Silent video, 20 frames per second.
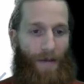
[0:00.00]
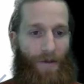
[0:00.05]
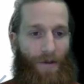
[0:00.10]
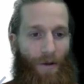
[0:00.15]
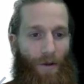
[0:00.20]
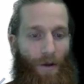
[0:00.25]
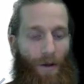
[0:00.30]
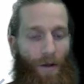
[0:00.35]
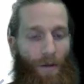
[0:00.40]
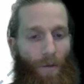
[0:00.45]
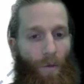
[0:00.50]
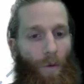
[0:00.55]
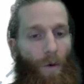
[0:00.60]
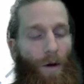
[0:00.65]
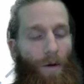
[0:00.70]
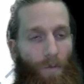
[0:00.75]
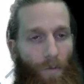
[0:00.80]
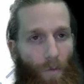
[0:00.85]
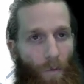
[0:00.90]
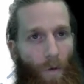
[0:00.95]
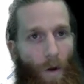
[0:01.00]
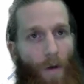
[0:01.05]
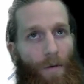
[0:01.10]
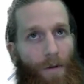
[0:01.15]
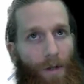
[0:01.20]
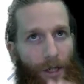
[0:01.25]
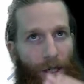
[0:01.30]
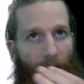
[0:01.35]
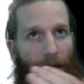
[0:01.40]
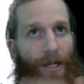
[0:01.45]
So it
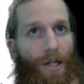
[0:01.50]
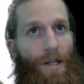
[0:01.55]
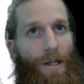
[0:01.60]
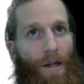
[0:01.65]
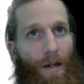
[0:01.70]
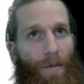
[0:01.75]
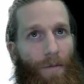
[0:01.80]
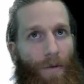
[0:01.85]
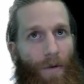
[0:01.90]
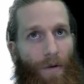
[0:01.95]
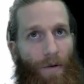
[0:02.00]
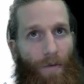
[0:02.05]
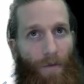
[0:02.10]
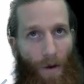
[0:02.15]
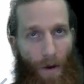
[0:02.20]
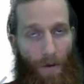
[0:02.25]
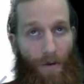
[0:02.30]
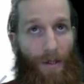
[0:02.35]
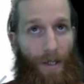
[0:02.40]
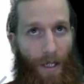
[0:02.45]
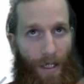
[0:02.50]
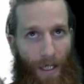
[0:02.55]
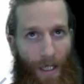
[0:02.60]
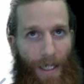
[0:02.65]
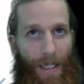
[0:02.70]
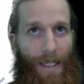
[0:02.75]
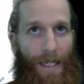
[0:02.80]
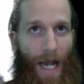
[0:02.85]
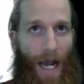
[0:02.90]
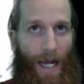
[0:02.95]
won't change the number of rows,
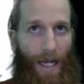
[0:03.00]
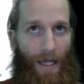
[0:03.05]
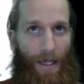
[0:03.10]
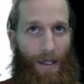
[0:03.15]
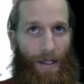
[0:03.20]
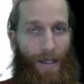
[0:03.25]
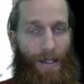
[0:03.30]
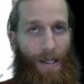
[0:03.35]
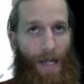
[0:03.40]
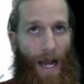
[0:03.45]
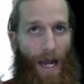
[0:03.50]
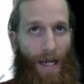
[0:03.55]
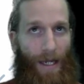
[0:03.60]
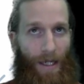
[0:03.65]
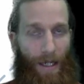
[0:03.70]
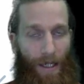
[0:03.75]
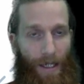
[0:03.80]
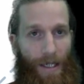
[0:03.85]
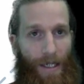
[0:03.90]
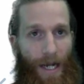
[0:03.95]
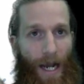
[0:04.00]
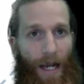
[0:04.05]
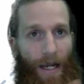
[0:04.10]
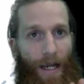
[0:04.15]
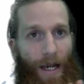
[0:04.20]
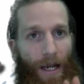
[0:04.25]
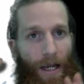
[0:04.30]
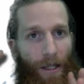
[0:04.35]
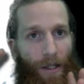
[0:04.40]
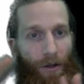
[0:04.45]
unlike stack and unstack.
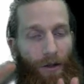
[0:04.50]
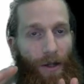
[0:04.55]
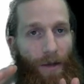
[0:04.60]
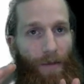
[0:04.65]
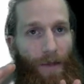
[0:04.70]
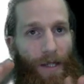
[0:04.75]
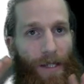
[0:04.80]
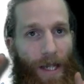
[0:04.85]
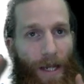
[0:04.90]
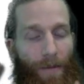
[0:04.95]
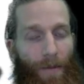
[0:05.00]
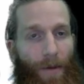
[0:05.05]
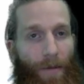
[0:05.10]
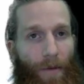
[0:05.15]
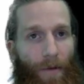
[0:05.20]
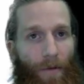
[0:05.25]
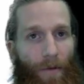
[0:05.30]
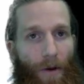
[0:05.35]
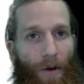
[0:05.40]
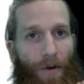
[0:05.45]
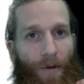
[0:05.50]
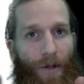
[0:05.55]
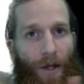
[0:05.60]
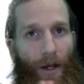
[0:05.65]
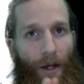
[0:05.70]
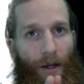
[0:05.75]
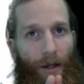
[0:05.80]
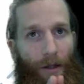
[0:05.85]
You'll keep the same number of rows.